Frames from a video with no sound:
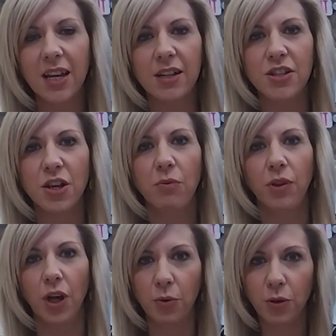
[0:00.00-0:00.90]
is so
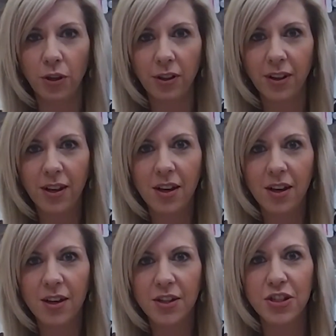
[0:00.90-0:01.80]
local,
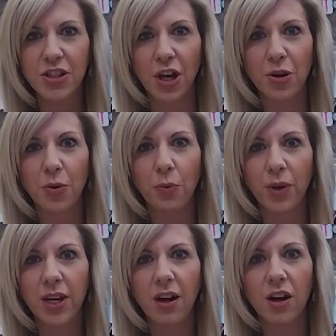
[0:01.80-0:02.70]
so
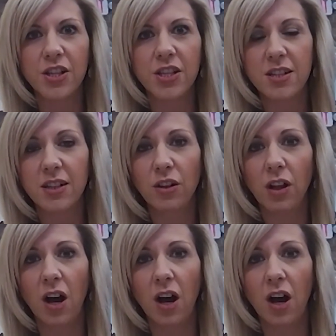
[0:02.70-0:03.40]
we are still